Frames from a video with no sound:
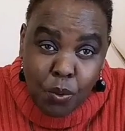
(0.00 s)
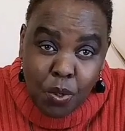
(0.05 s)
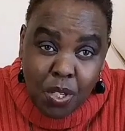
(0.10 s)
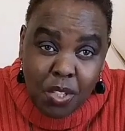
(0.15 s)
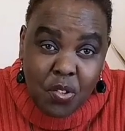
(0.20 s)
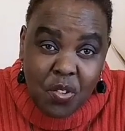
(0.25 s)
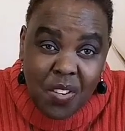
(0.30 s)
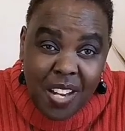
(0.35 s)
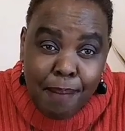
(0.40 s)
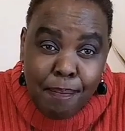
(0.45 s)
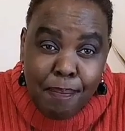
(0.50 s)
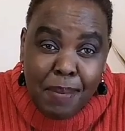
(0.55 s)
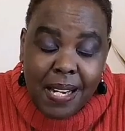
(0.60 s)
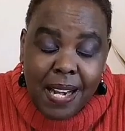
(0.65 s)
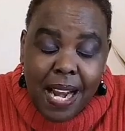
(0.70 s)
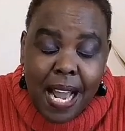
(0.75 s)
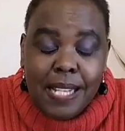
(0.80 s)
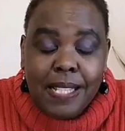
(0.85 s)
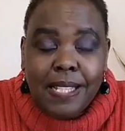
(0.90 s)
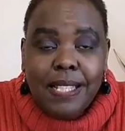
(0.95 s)
what you have been
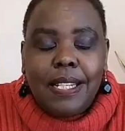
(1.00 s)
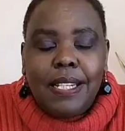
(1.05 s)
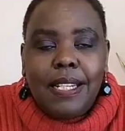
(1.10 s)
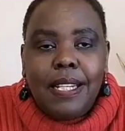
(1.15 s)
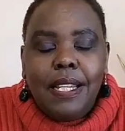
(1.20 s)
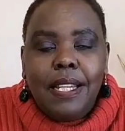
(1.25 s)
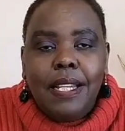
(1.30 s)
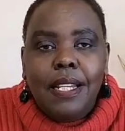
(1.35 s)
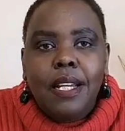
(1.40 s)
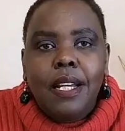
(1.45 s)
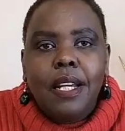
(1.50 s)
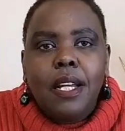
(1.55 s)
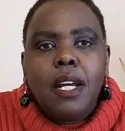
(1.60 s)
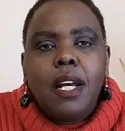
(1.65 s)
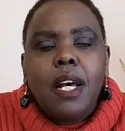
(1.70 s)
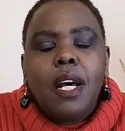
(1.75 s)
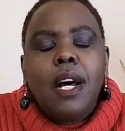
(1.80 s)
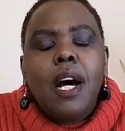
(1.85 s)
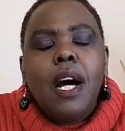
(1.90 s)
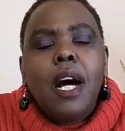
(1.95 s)
asked.
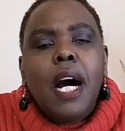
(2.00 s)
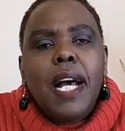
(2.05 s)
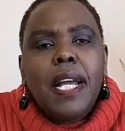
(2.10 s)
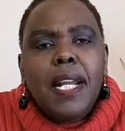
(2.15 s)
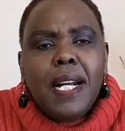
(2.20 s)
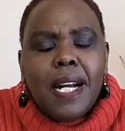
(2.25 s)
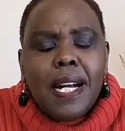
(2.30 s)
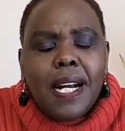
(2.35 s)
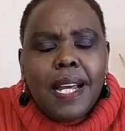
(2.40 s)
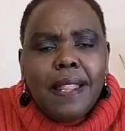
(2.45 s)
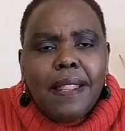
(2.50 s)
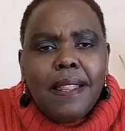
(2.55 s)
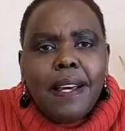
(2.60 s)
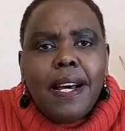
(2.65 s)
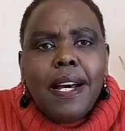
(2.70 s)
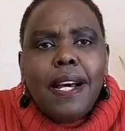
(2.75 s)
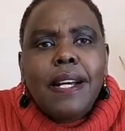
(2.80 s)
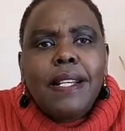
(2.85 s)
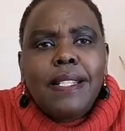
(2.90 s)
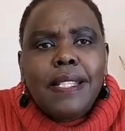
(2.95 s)
In
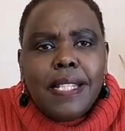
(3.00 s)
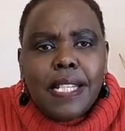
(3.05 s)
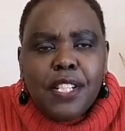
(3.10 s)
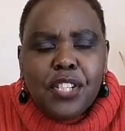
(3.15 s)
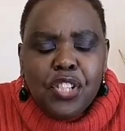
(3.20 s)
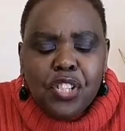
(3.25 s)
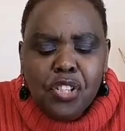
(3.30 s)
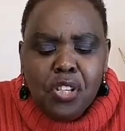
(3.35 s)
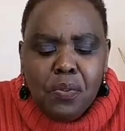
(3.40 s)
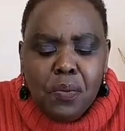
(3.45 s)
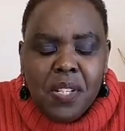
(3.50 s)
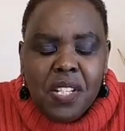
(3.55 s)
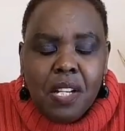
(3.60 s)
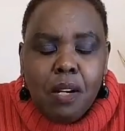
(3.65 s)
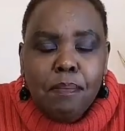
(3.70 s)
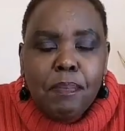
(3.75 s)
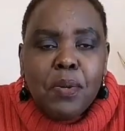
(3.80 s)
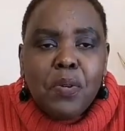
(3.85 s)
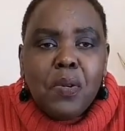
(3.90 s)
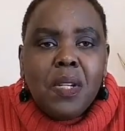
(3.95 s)
another session, we
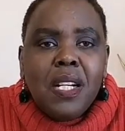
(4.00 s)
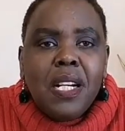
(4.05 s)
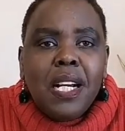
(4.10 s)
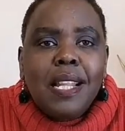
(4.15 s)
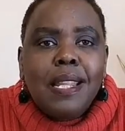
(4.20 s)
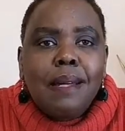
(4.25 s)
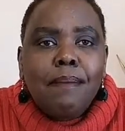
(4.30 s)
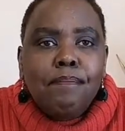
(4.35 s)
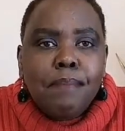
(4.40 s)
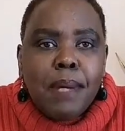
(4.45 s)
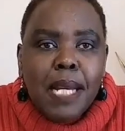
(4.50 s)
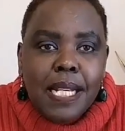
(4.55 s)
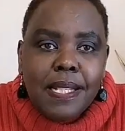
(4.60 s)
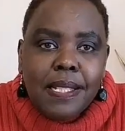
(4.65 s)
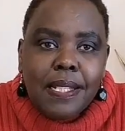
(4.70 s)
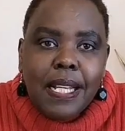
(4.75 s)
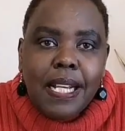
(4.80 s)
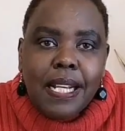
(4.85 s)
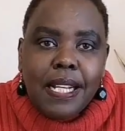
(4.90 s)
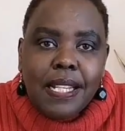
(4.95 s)
shall be looking at the best
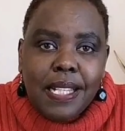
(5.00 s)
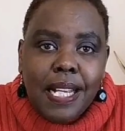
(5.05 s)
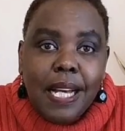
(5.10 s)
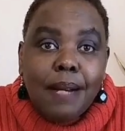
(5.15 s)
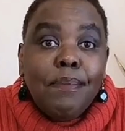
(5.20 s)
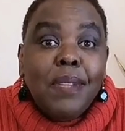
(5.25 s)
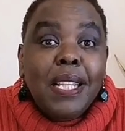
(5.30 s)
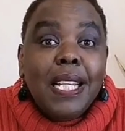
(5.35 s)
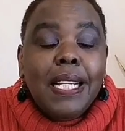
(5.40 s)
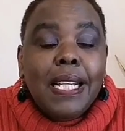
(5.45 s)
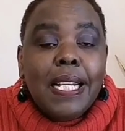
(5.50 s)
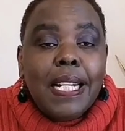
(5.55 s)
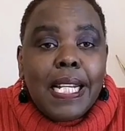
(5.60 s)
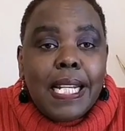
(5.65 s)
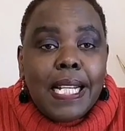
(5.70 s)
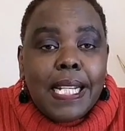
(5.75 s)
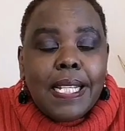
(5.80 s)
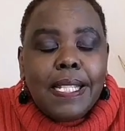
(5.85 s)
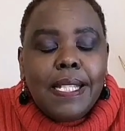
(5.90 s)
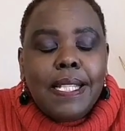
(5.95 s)
exam
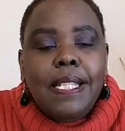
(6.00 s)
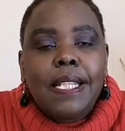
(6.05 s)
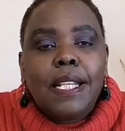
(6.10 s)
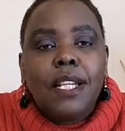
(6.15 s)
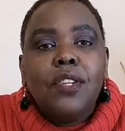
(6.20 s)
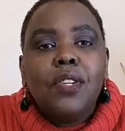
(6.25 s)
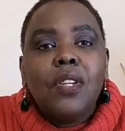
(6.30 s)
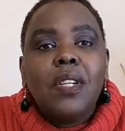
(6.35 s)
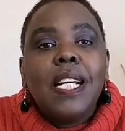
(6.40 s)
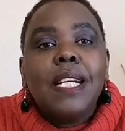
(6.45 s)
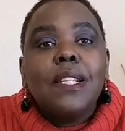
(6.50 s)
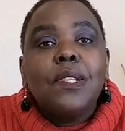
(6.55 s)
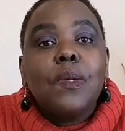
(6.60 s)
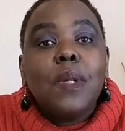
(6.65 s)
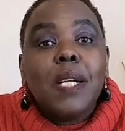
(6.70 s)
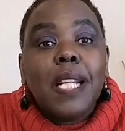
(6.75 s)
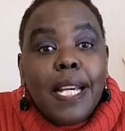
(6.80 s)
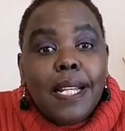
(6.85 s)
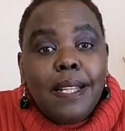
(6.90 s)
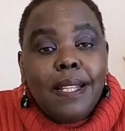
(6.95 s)
techniques in order to
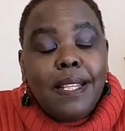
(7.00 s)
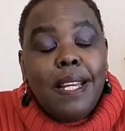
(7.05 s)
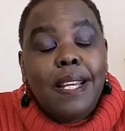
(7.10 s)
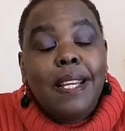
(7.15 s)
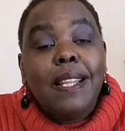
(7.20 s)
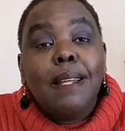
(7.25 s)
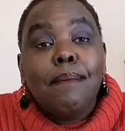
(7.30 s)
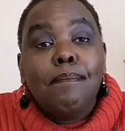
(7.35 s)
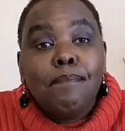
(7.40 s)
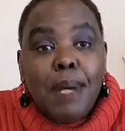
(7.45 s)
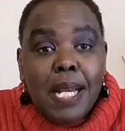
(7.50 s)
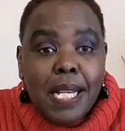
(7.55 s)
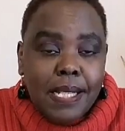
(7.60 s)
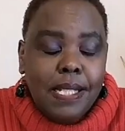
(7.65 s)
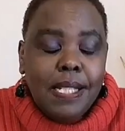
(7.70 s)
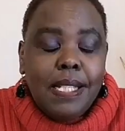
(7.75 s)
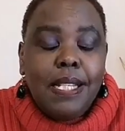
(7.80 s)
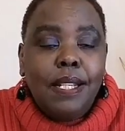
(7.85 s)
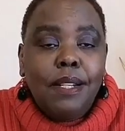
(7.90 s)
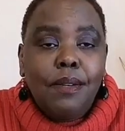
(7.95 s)
get the
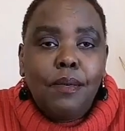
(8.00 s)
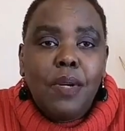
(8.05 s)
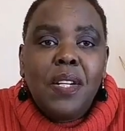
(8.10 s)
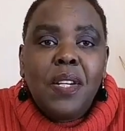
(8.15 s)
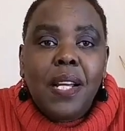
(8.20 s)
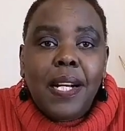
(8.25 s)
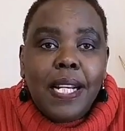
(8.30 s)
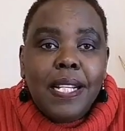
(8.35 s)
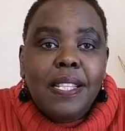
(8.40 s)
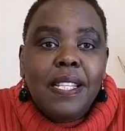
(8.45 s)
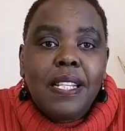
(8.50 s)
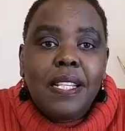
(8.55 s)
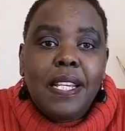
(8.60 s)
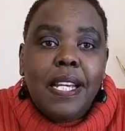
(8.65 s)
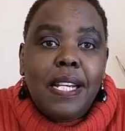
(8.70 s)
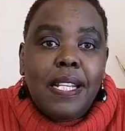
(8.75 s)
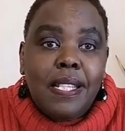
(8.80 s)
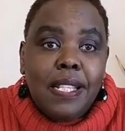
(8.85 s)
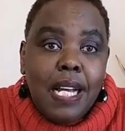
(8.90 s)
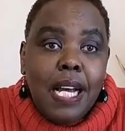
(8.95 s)
best when you're writing your
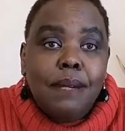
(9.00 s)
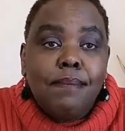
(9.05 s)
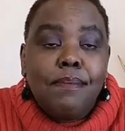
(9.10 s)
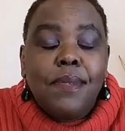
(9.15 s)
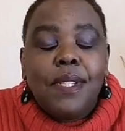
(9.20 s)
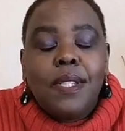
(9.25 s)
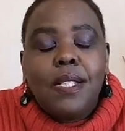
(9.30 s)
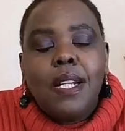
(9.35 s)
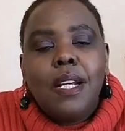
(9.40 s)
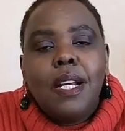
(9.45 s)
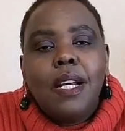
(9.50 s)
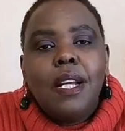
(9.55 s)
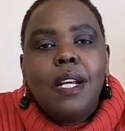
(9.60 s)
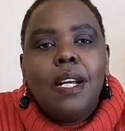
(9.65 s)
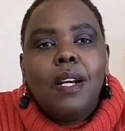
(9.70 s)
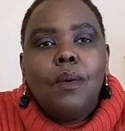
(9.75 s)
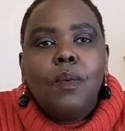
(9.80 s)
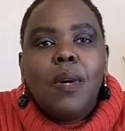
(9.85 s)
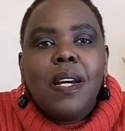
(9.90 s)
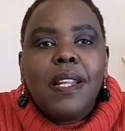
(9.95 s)
exams,
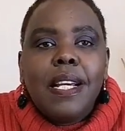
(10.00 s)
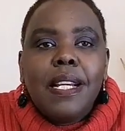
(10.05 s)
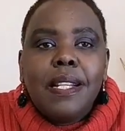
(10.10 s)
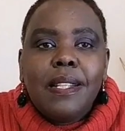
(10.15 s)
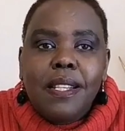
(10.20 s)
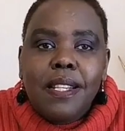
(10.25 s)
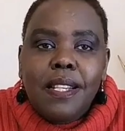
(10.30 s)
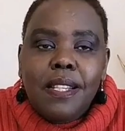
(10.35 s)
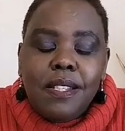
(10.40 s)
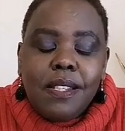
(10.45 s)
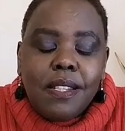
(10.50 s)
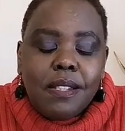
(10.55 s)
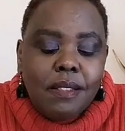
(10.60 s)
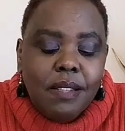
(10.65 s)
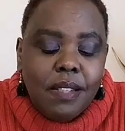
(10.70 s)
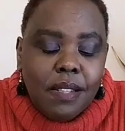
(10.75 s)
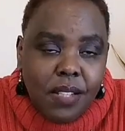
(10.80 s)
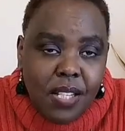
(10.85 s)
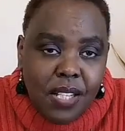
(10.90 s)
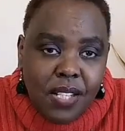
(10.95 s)
whether it is
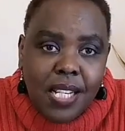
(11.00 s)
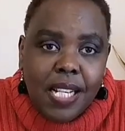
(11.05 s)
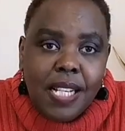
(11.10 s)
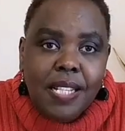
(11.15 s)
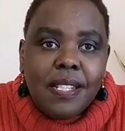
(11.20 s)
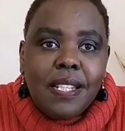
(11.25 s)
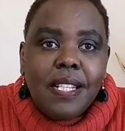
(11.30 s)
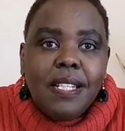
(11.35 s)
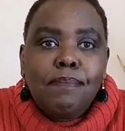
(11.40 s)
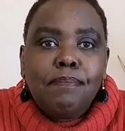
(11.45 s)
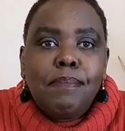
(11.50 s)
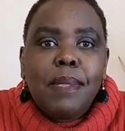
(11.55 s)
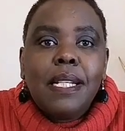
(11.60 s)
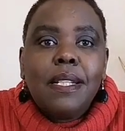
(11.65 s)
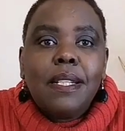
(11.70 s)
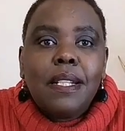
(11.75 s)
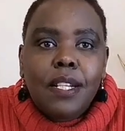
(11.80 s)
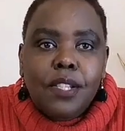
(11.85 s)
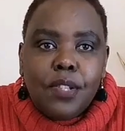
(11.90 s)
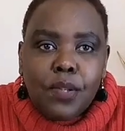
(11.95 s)
teacher
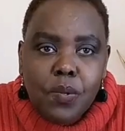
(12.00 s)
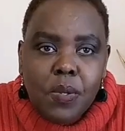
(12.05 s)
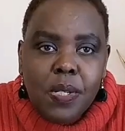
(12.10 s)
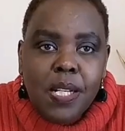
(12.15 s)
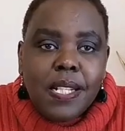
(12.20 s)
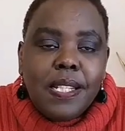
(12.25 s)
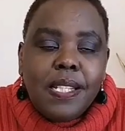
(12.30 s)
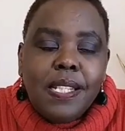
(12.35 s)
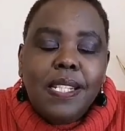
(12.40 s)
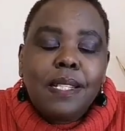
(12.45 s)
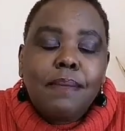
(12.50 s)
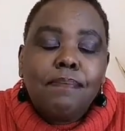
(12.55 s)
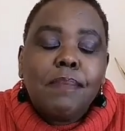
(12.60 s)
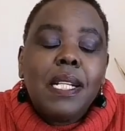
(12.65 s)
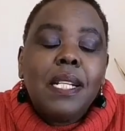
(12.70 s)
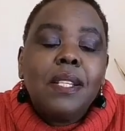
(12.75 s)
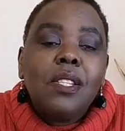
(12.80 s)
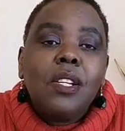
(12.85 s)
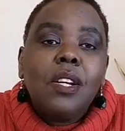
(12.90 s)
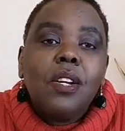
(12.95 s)
assessment, school
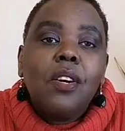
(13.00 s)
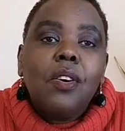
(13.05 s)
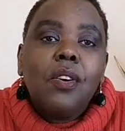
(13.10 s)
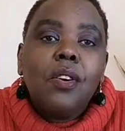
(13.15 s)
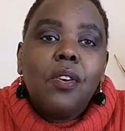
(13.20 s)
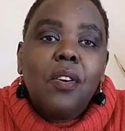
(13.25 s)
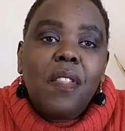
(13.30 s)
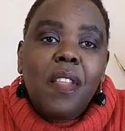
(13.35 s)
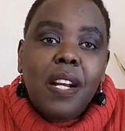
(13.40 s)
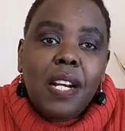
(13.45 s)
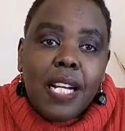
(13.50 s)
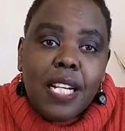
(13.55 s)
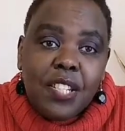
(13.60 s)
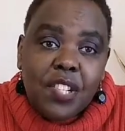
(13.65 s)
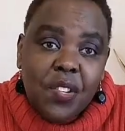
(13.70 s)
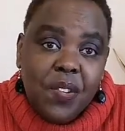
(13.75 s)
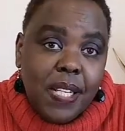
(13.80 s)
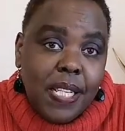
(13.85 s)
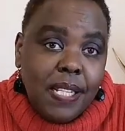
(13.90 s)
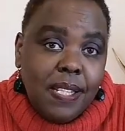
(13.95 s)
assessment, or the
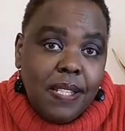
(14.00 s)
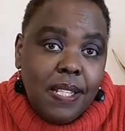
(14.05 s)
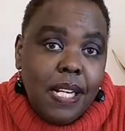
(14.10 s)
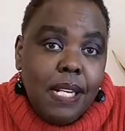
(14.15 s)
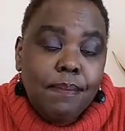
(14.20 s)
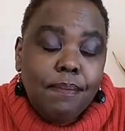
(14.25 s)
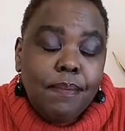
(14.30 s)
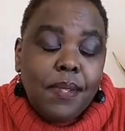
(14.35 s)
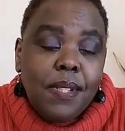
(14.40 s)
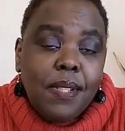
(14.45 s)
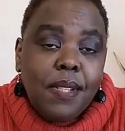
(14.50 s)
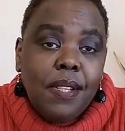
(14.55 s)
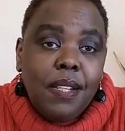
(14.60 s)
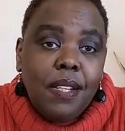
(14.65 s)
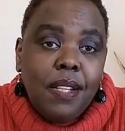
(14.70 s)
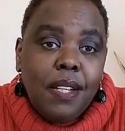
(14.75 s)
national exams.